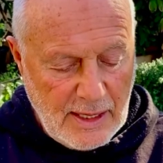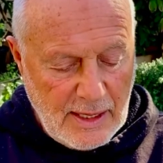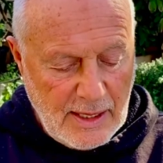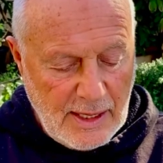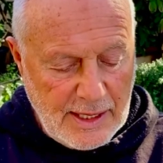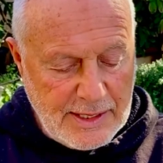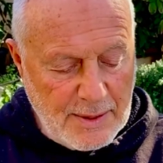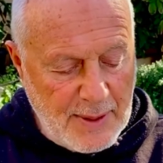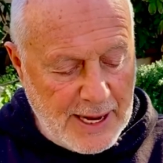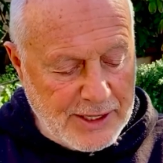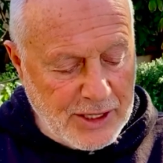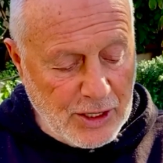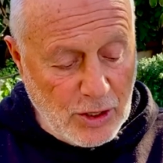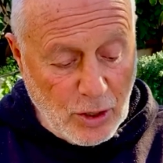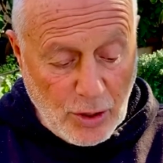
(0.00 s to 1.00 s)
Its
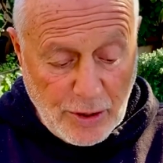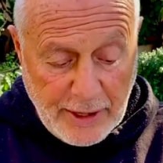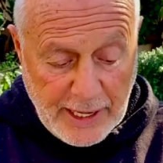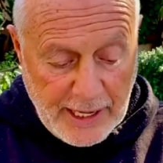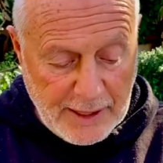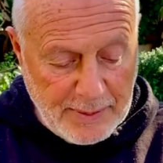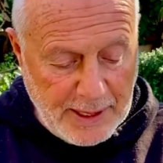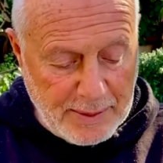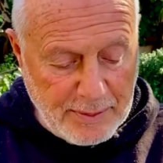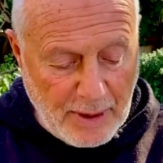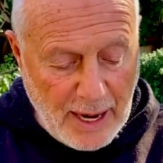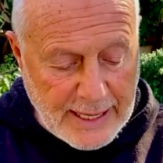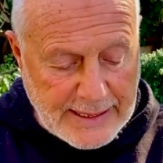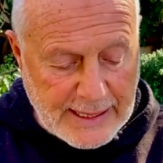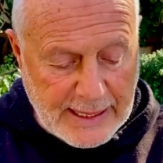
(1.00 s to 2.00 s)
imagined glory had been
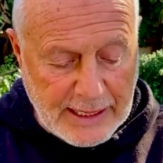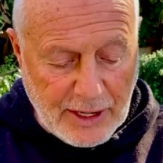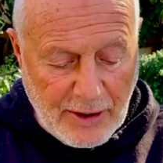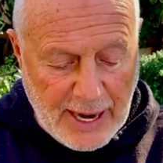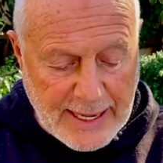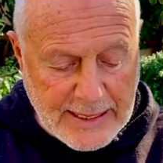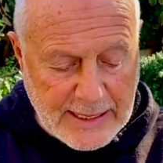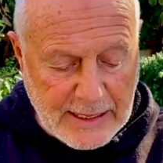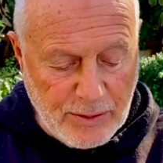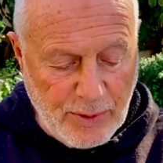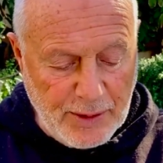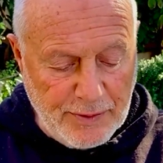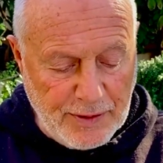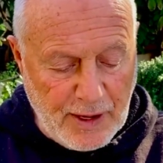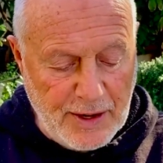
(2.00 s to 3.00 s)
brighter and greater when
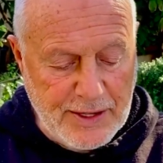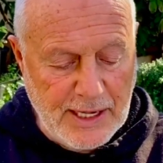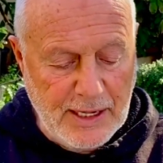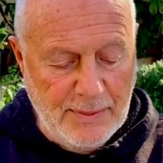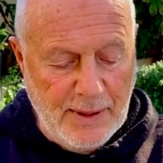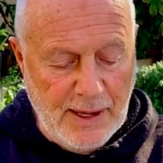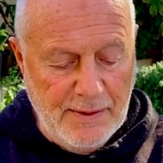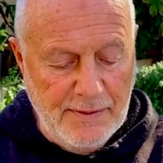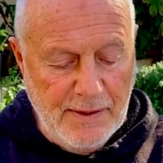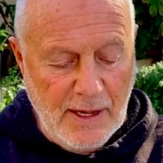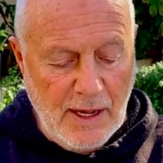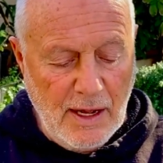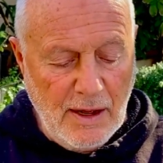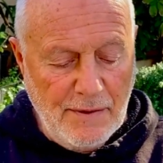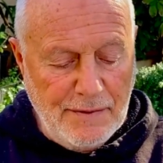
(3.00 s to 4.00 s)
floating above
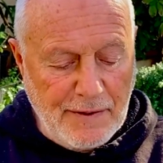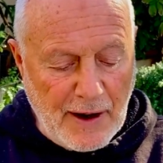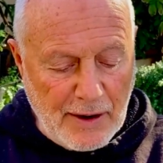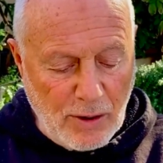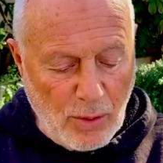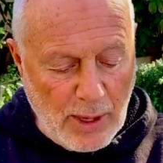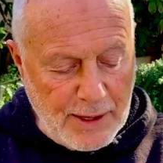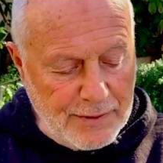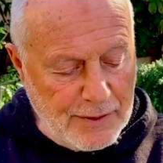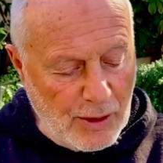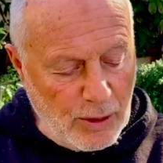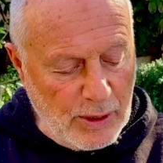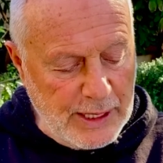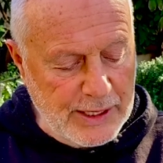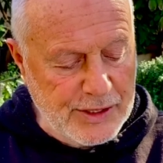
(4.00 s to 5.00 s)
faraway
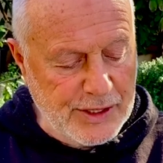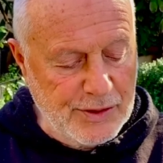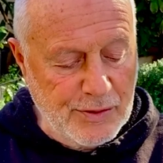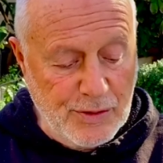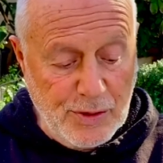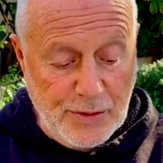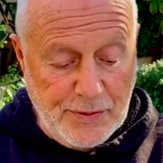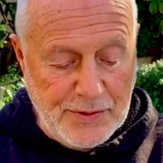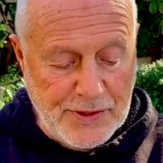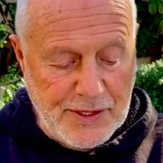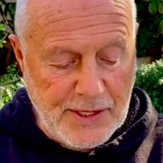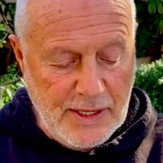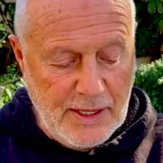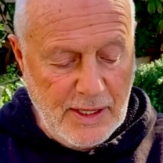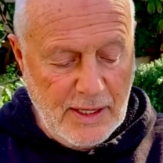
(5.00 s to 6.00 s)
foliage and roofs
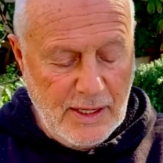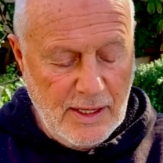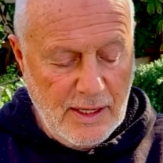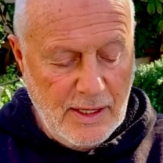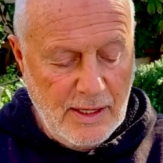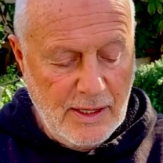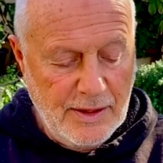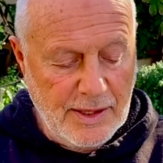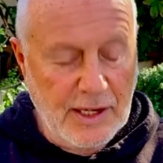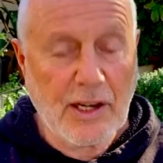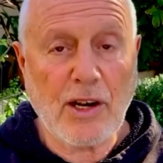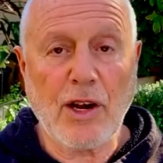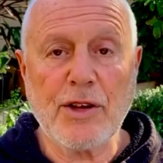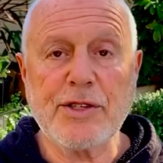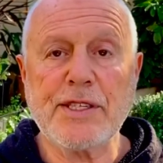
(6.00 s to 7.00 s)
than
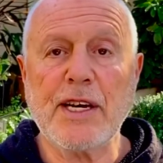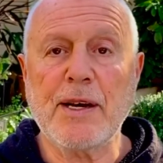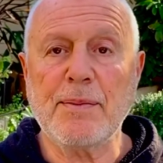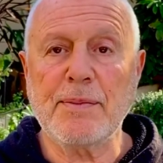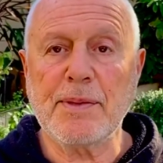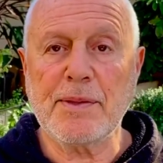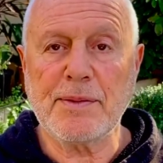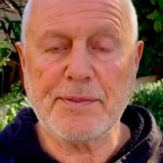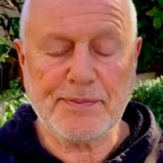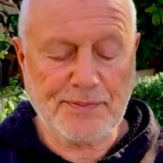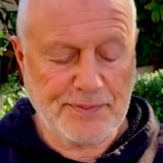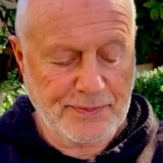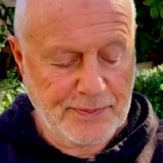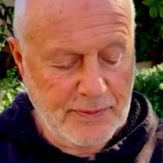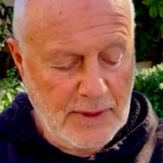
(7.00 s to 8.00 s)
close up.
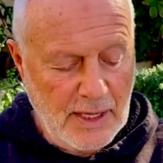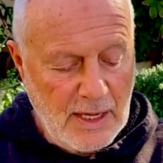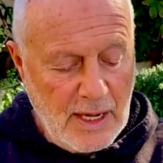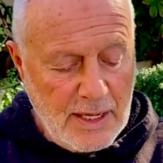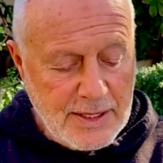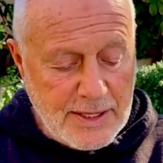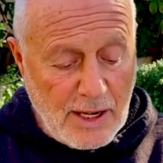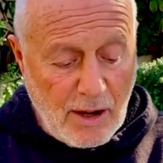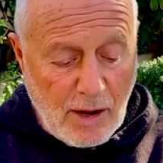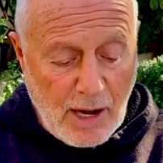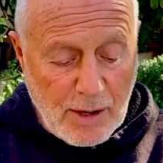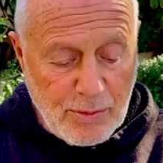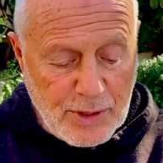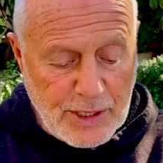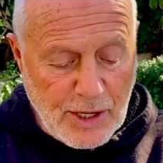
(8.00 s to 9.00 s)
So I
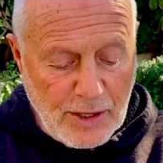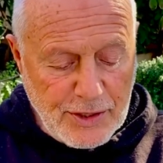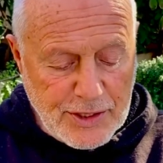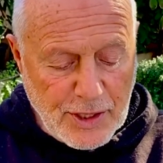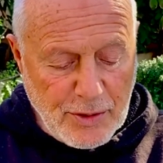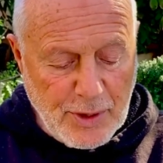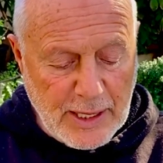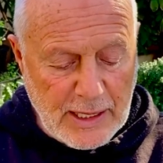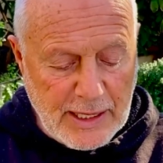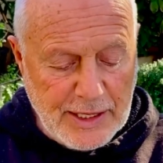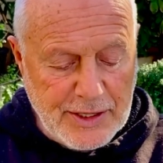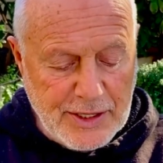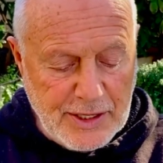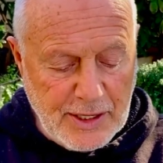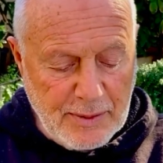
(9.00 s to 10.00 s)
would consequently
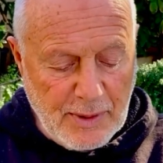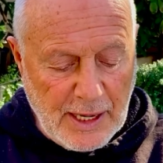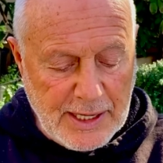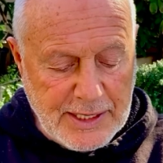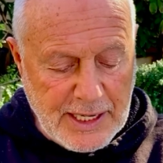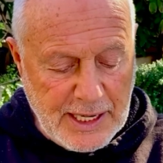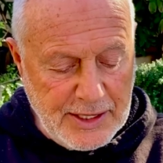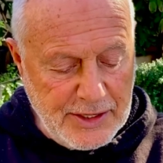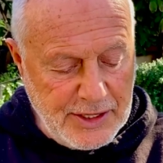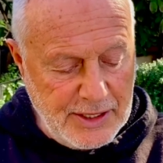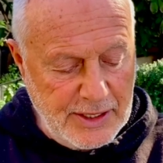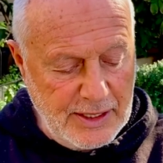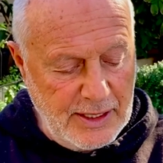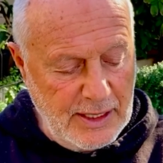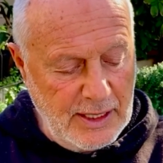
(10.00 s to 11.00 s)
turn my attention
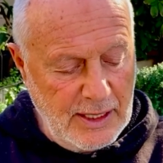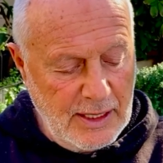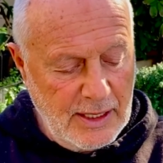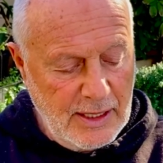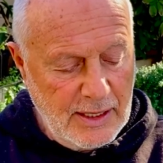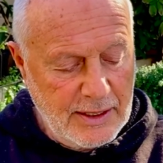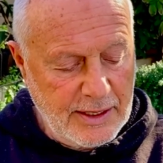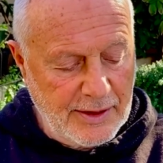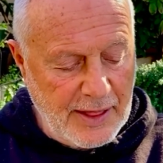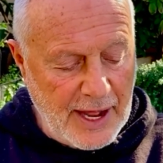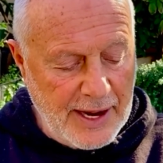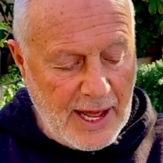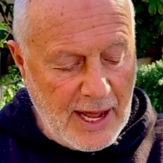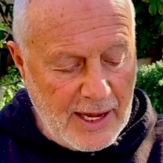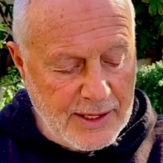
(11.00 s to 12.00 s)
to that
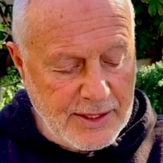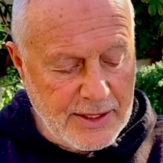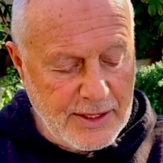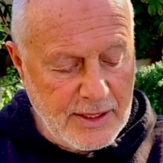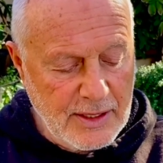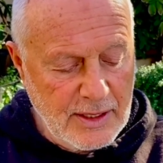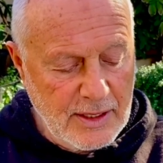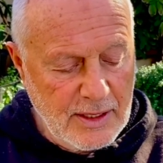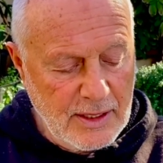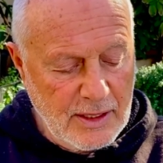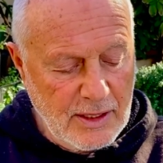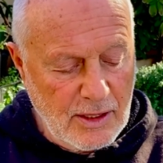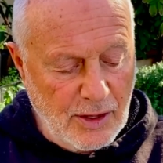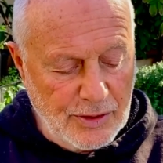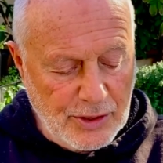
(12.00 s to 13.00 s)
house
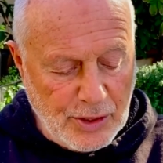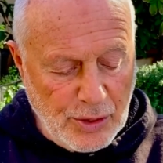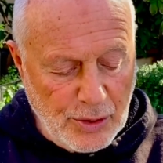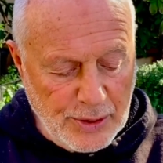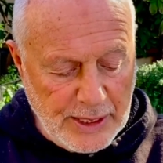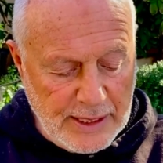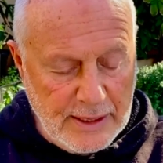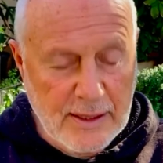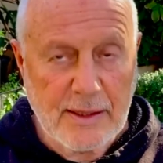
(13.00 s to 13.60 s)
on the corner.